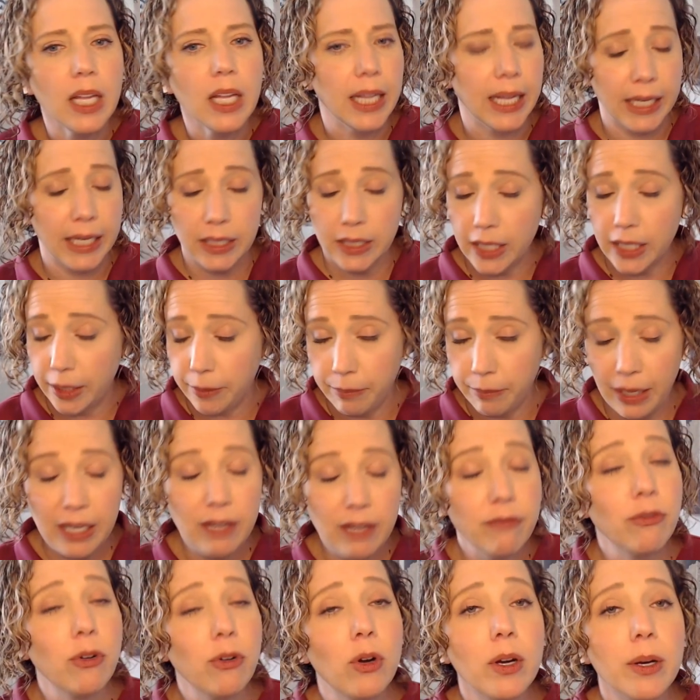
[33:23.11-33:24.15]
That can take
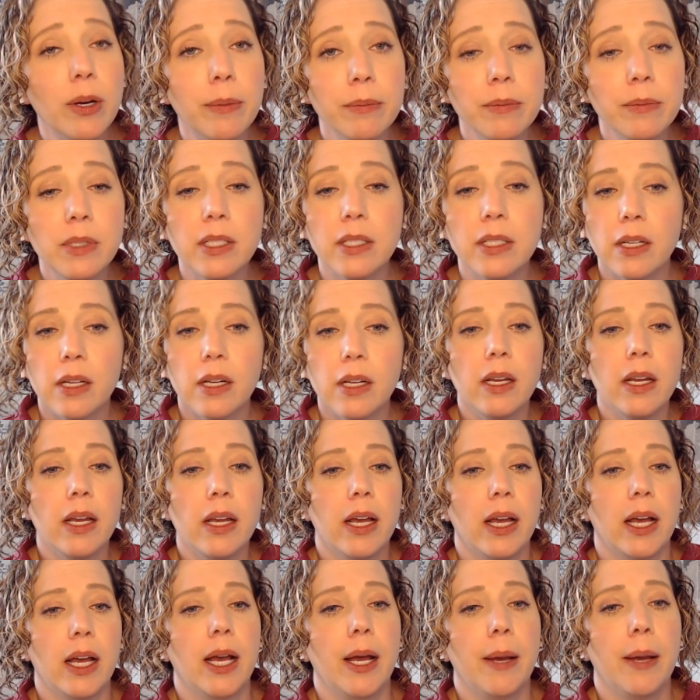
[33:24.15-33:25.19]
many forms,
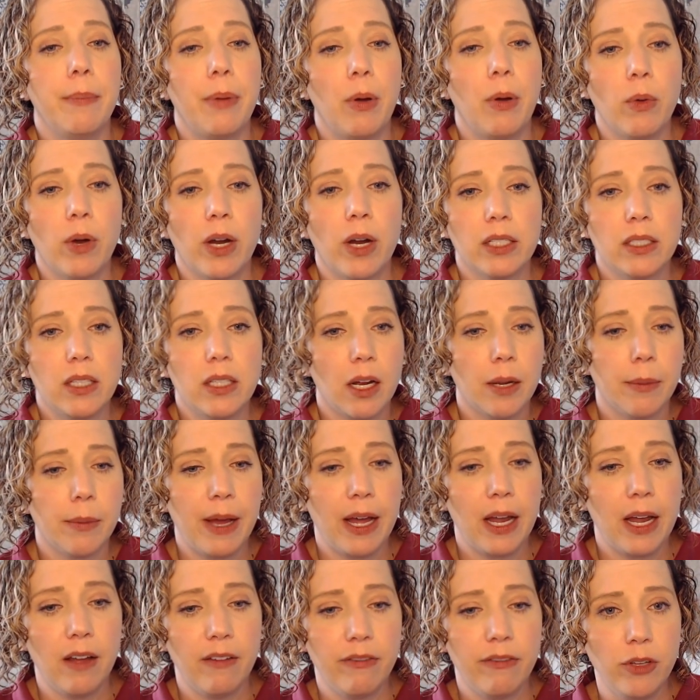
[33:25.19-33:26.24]
but we're going to talk
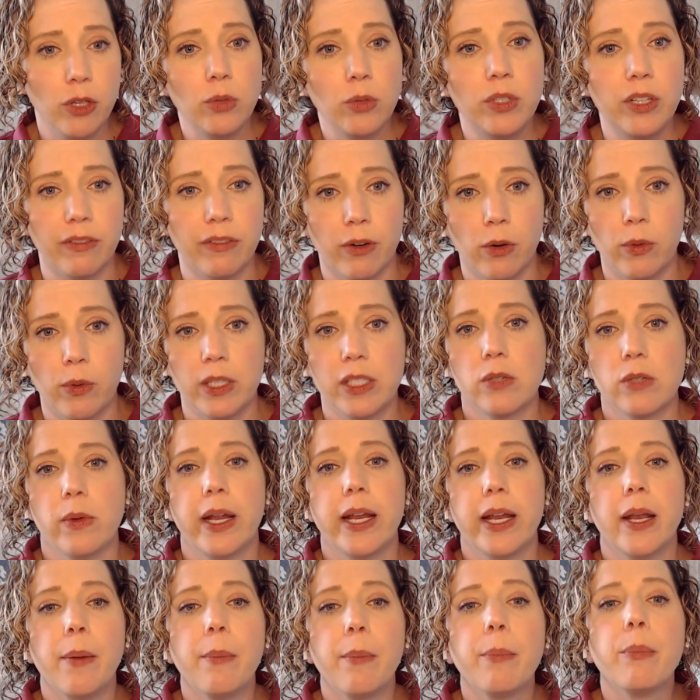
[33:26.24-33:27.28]
about a few different ones,
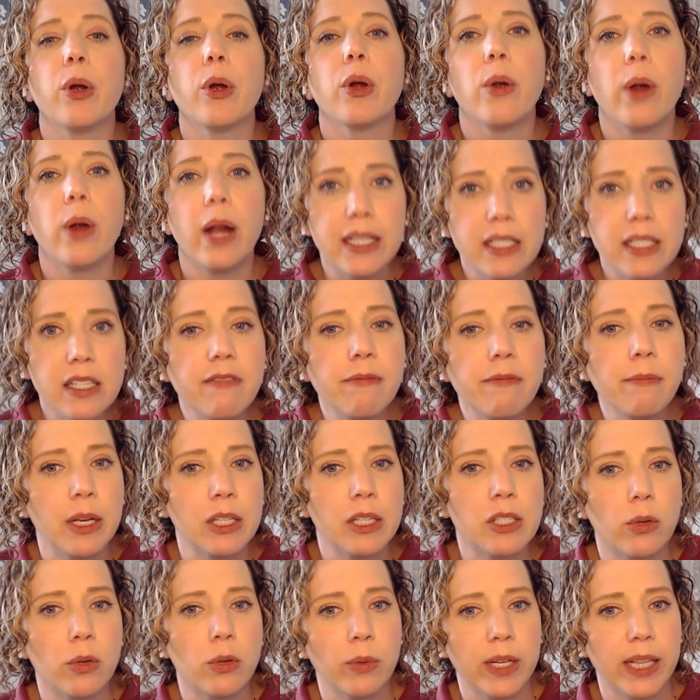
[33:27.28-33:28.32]
right? Progressive
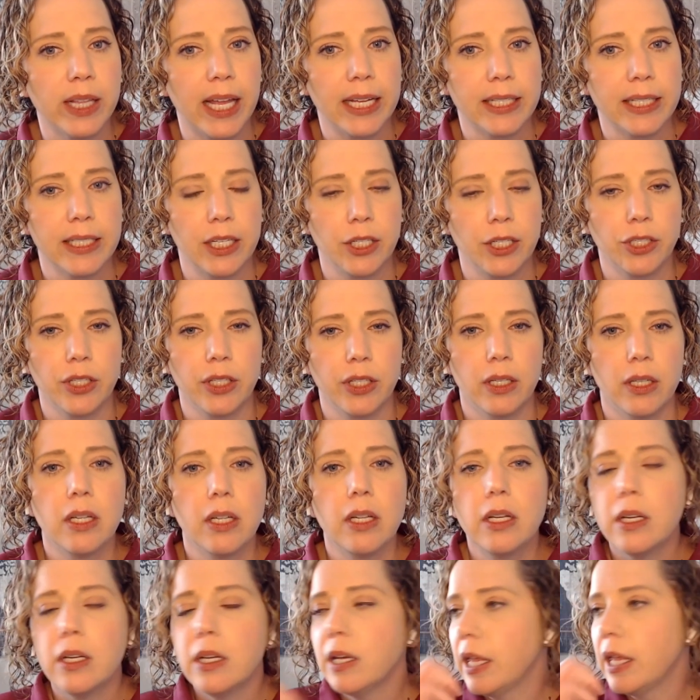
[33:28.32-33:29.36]
muscle relaxation.
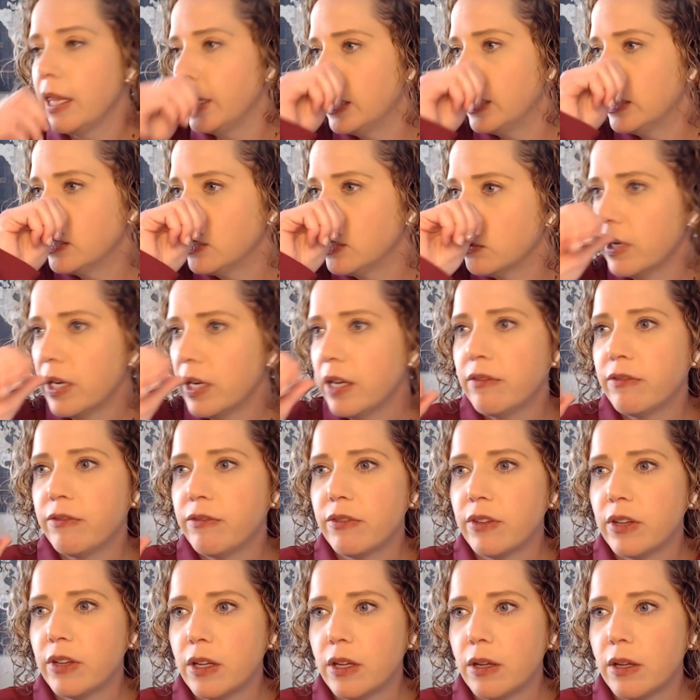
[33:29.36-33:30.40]
This is one
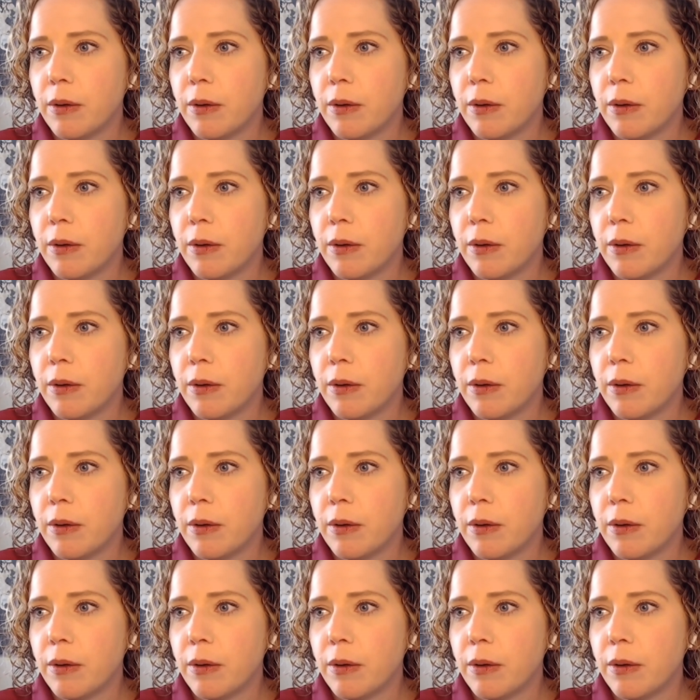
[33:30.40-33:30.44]
of